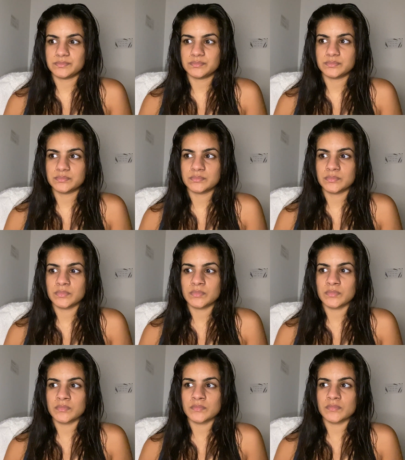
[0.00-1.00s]

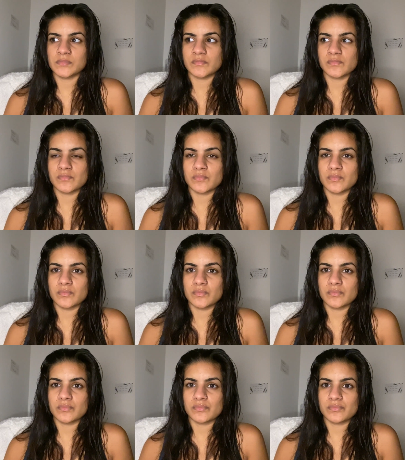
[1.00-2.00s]

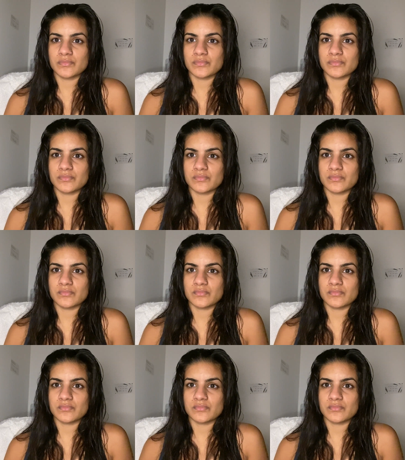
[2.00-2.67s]
Nobody speaks.